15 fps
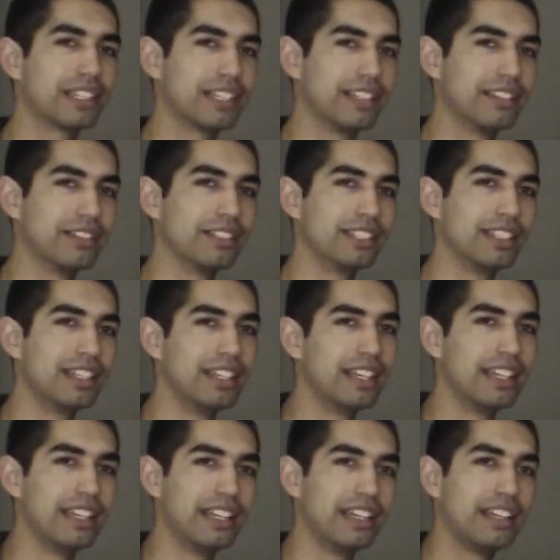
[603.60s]
skills,
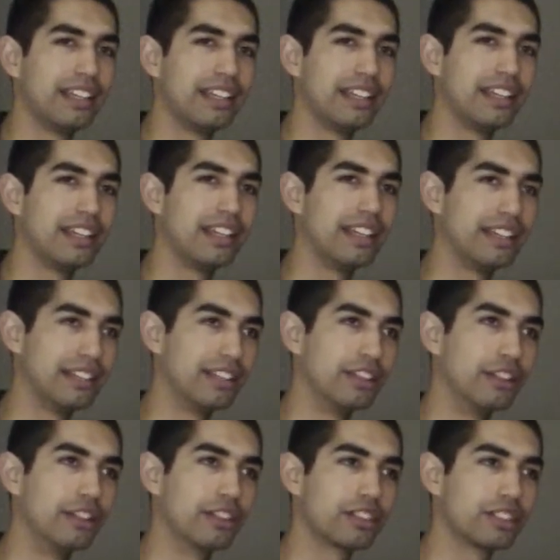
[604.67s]
it
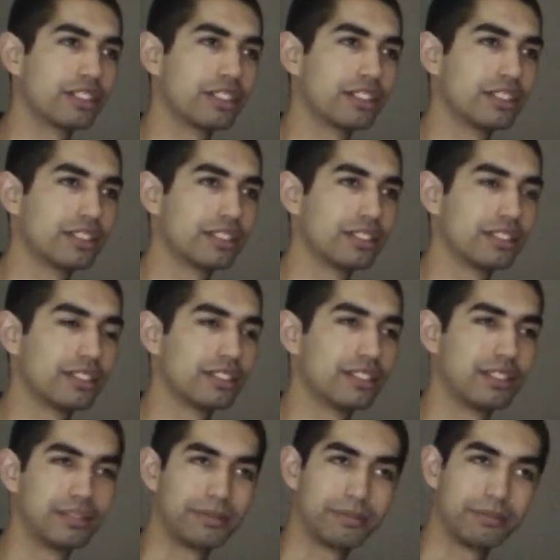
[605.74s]

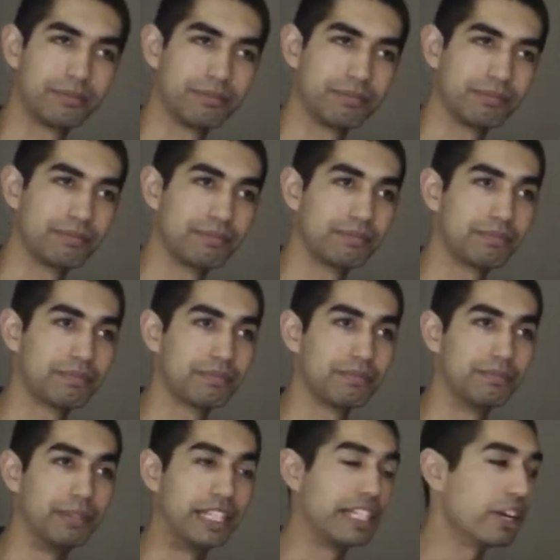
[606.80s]
looks
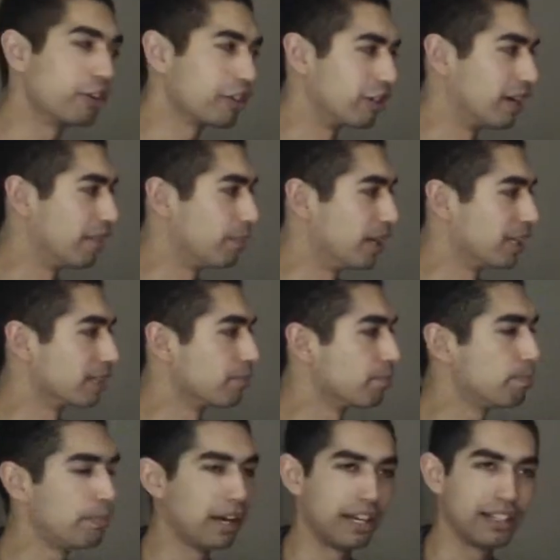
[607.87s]
mediocre at best.
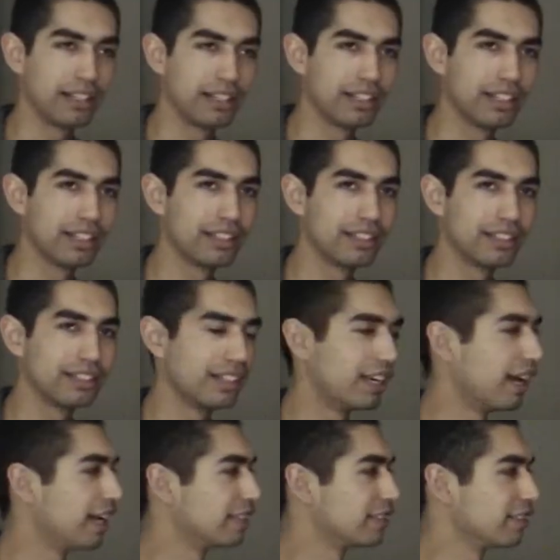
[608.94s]
But
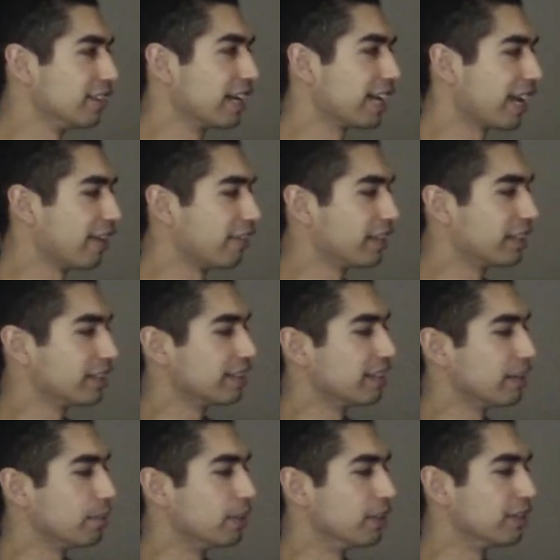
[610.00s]
I still like having
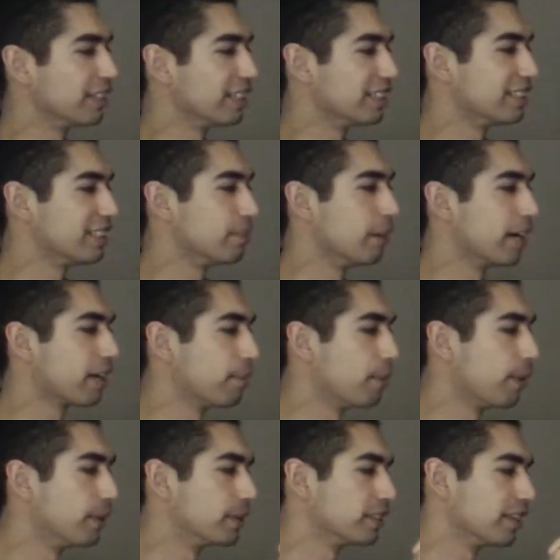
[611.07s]
the ability to see my
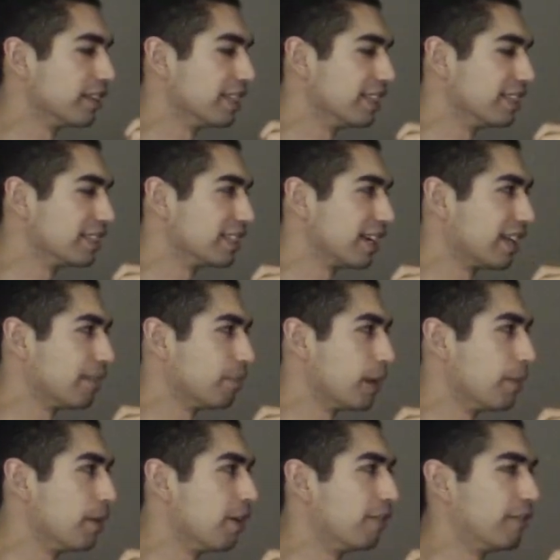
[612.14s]
components on the inside and
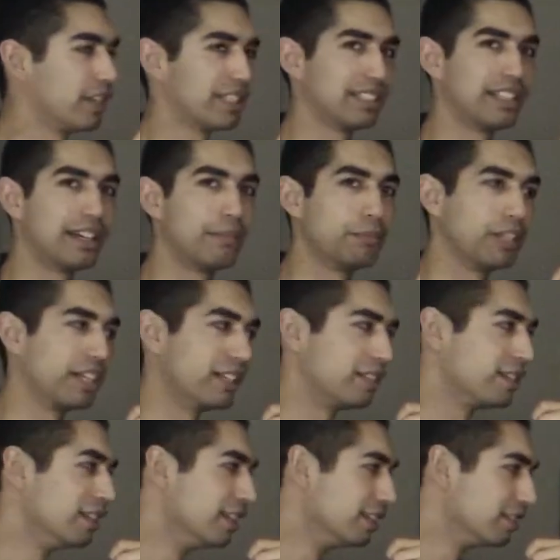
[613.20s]
maybe I'll fix it up later.